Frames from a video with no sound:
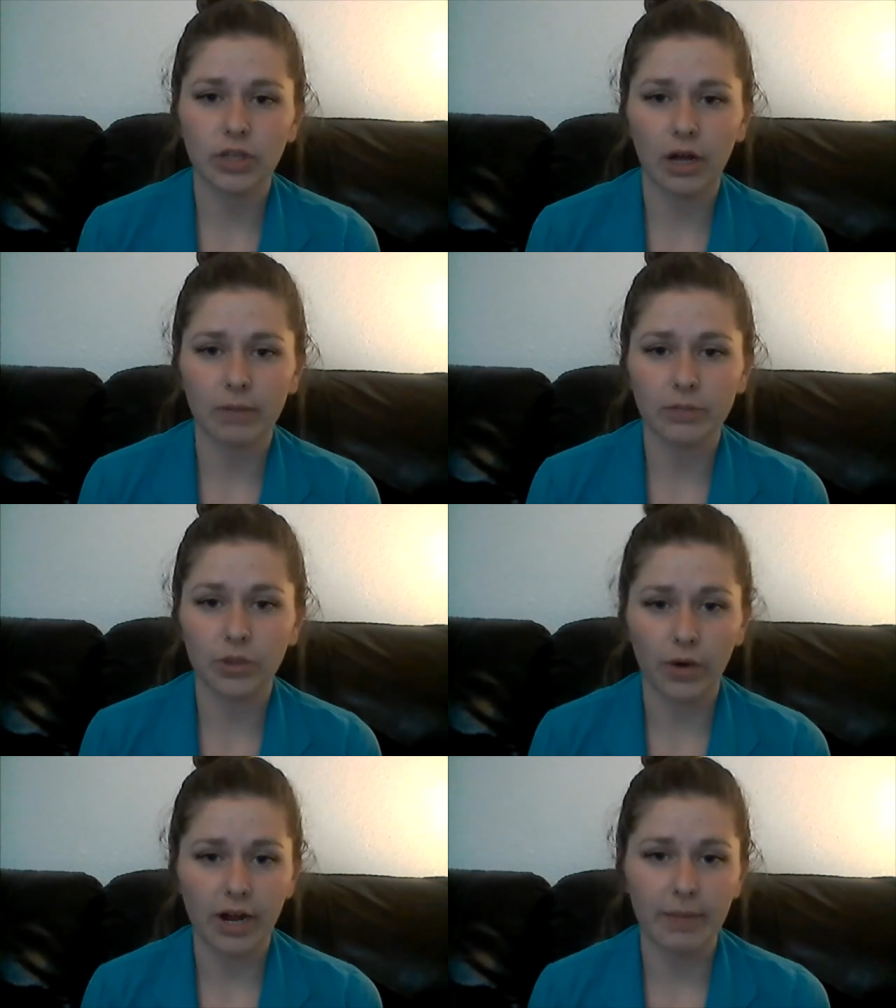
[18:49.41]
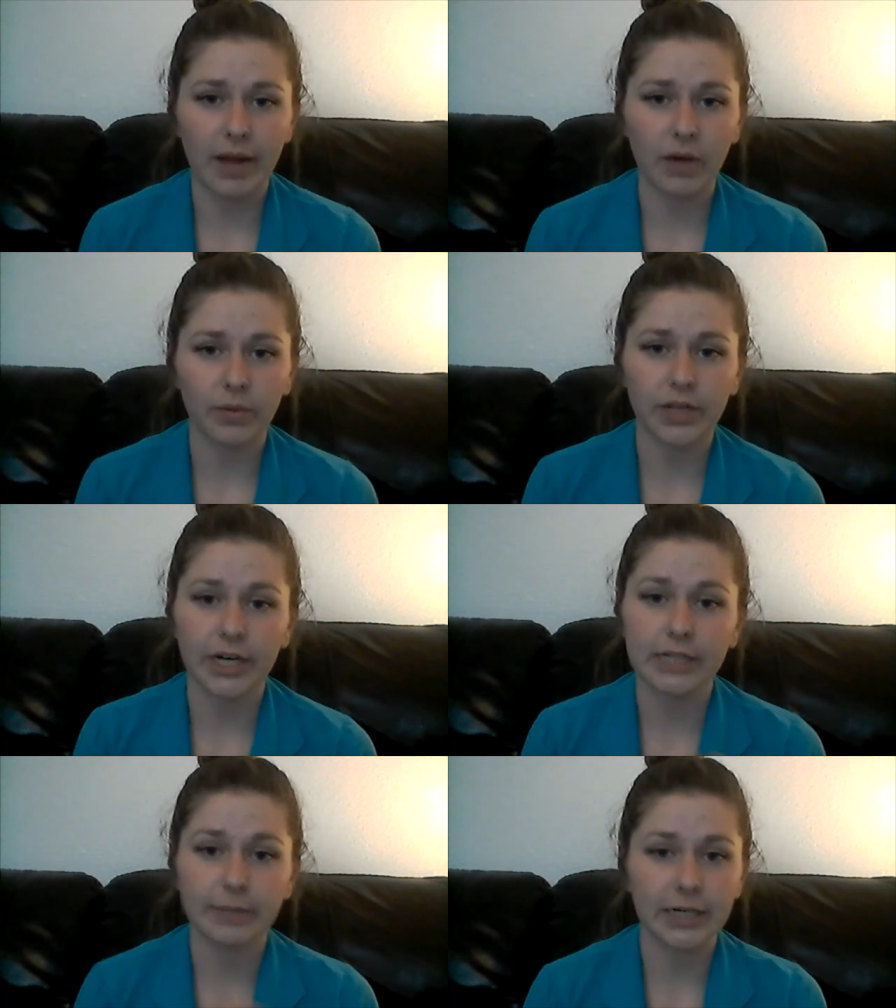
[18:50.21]
um, story about their
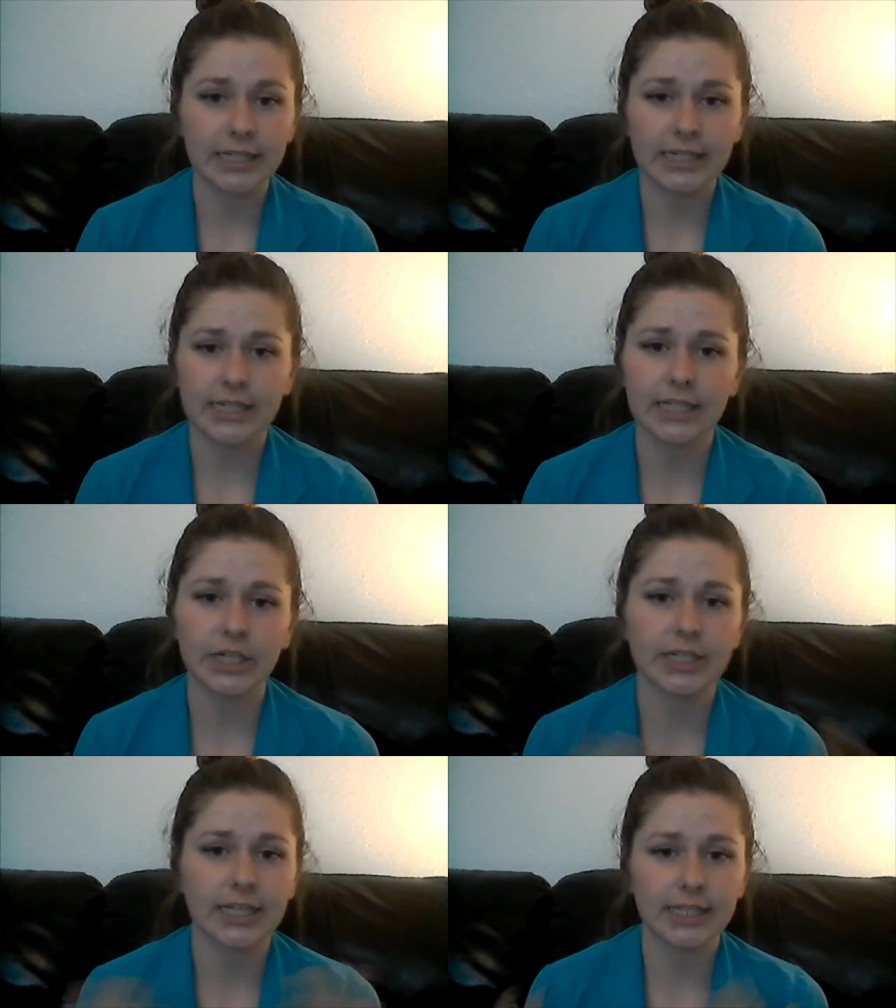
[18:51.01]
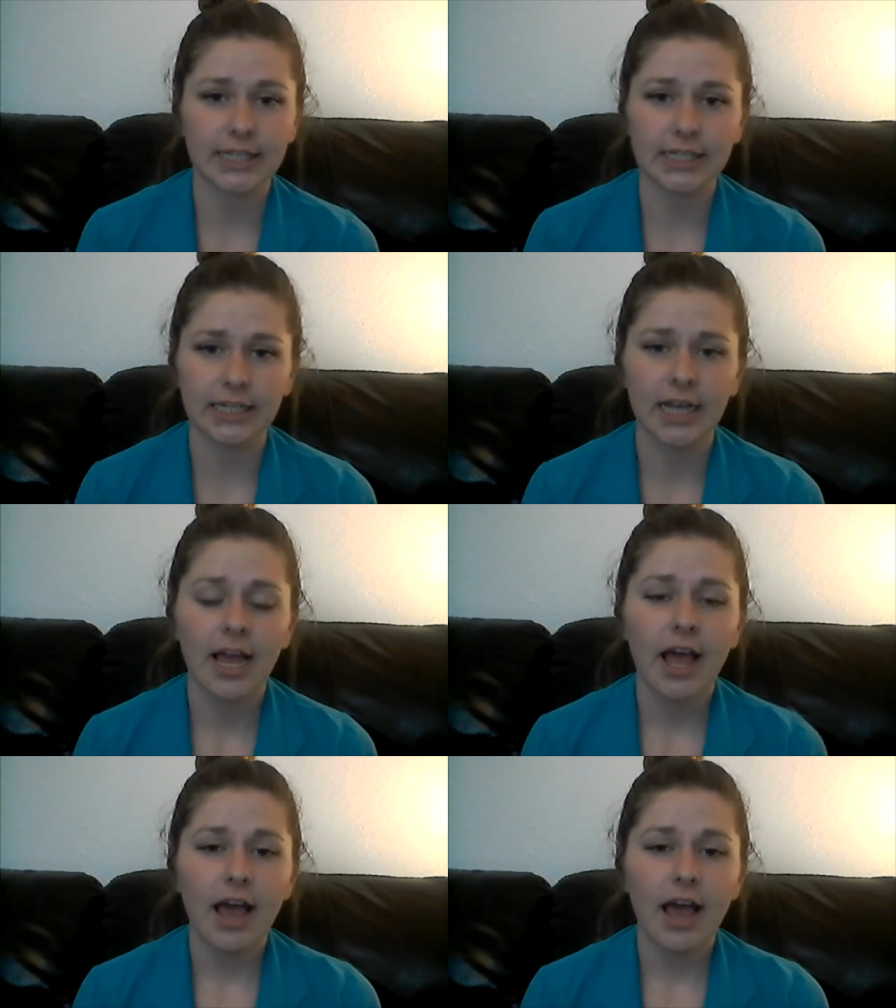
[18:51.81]
experiences and their senses and